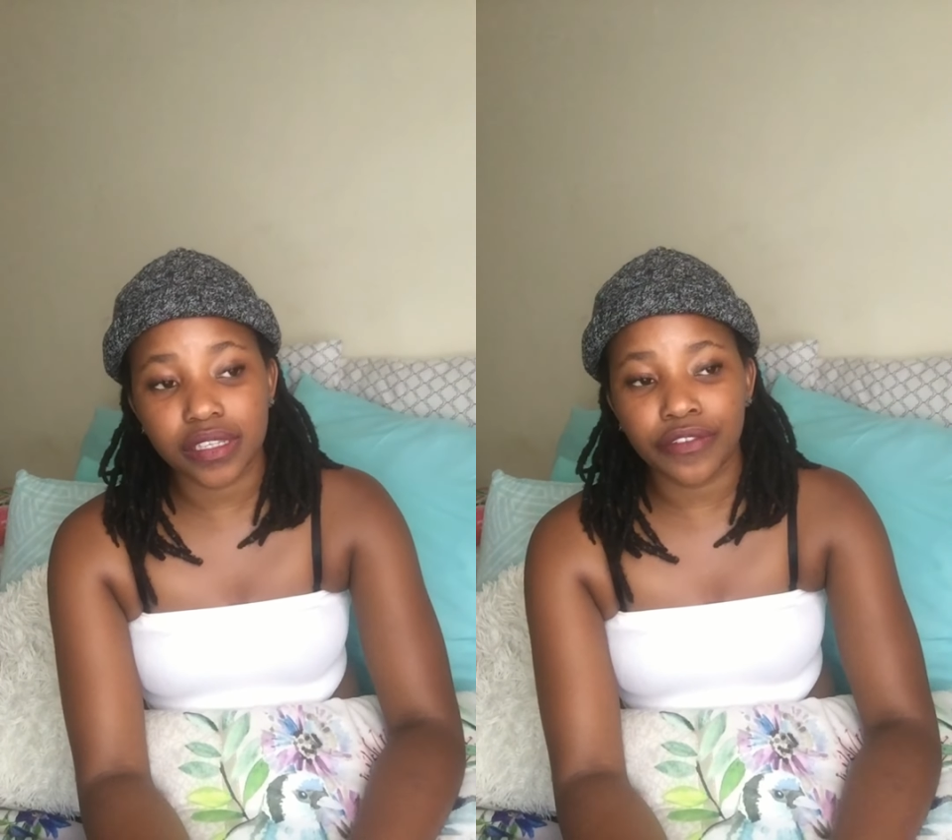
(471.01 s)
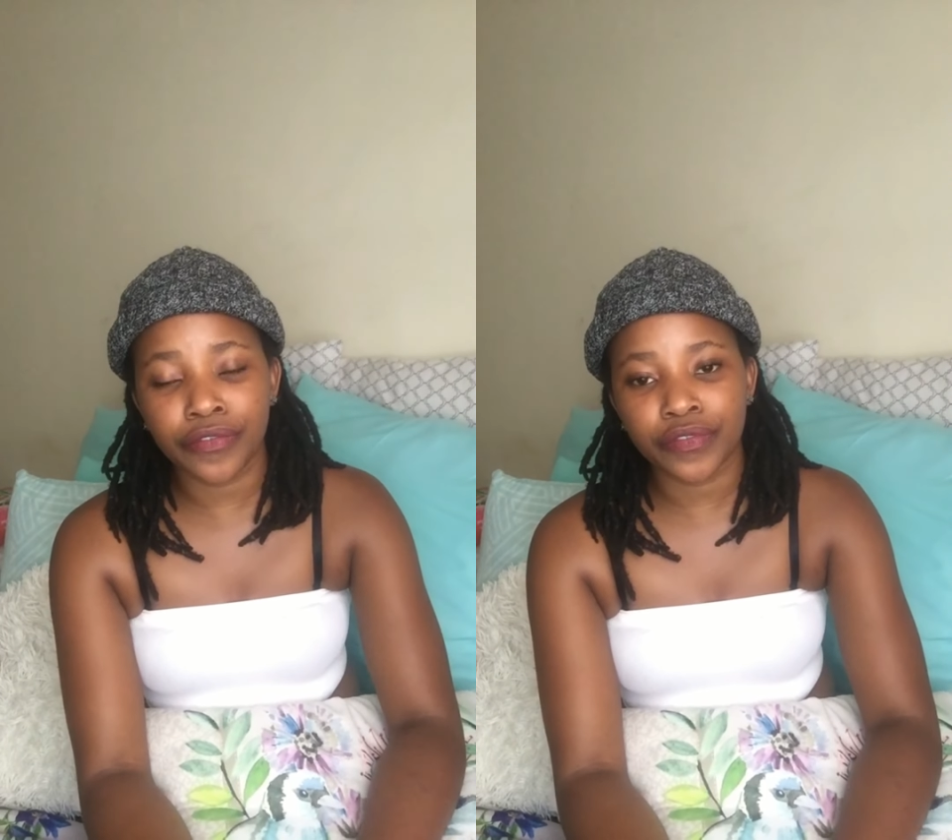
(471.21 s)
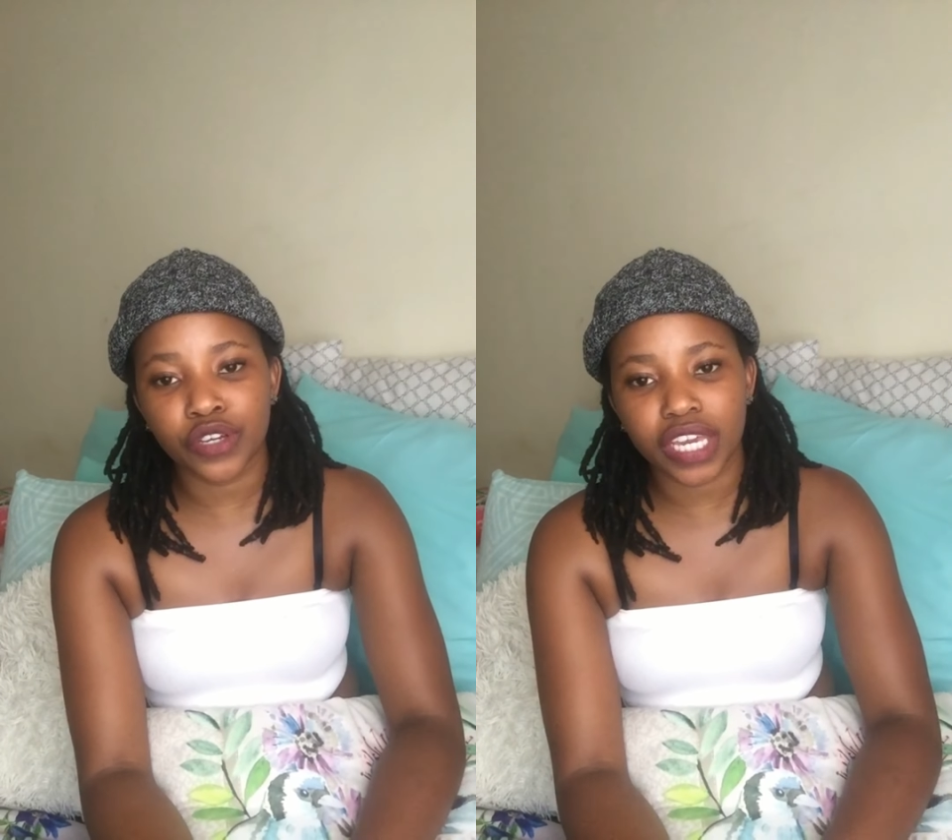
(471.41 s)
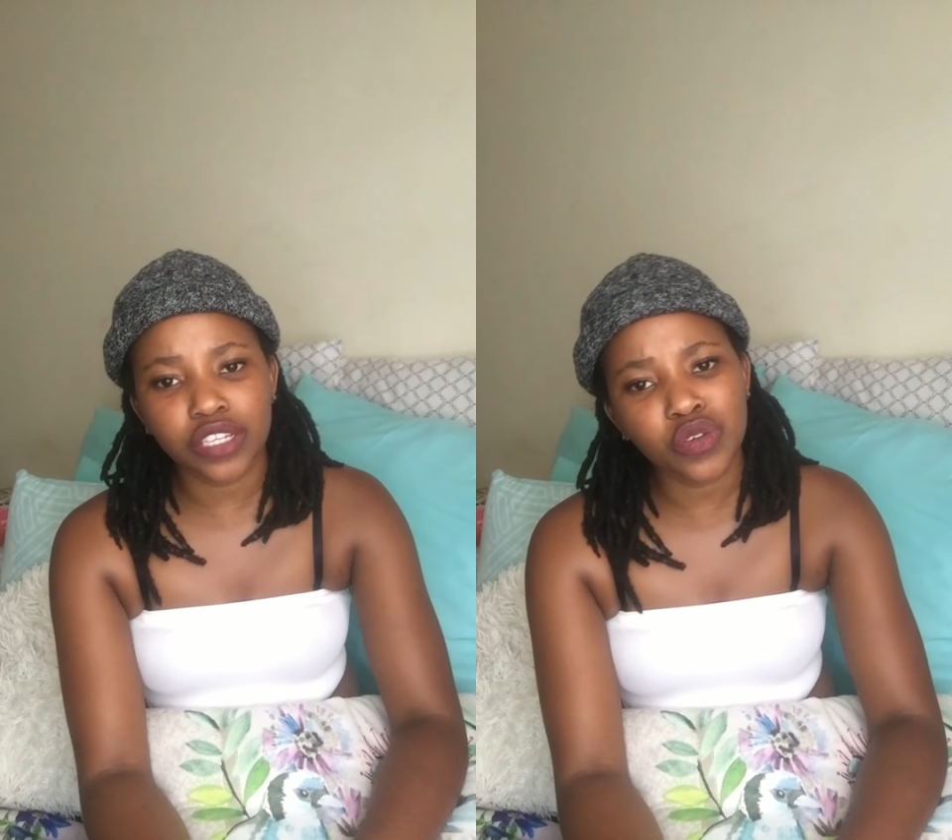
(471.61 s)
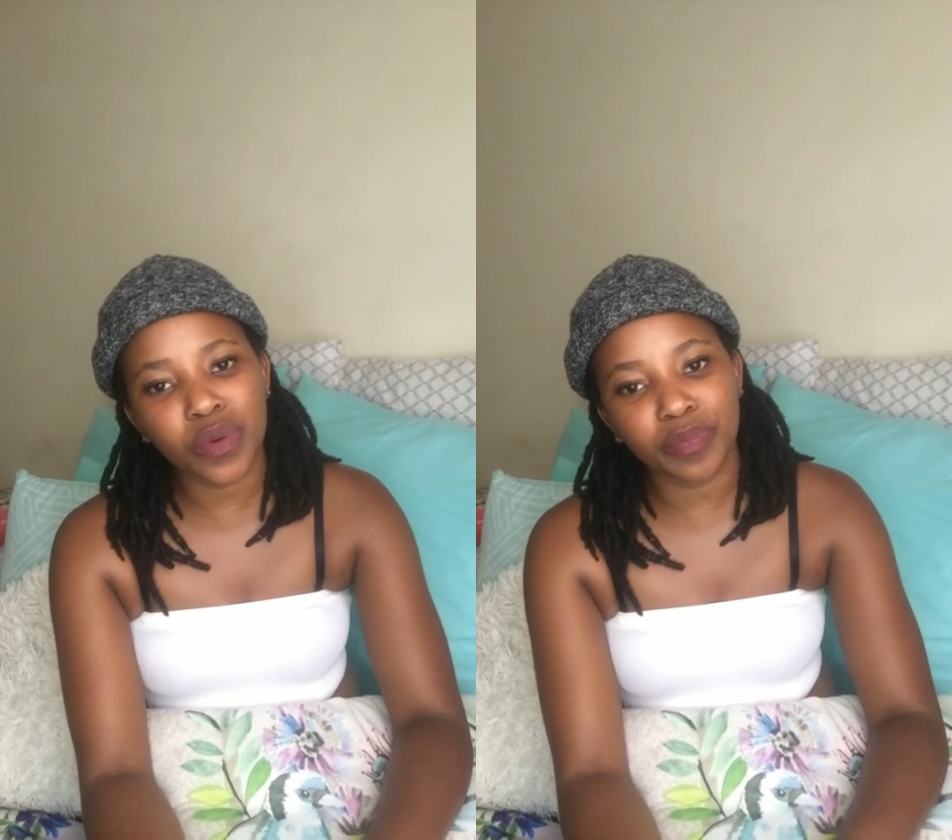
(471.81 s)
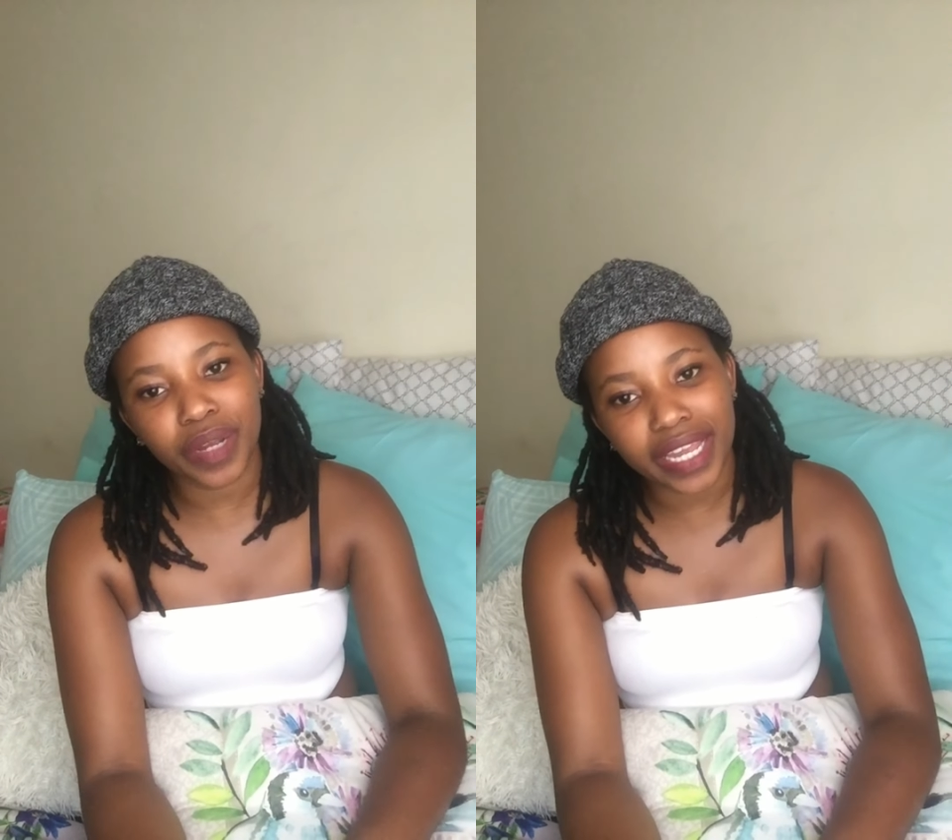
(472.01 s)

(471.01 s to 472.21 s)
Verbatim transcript: If you get to a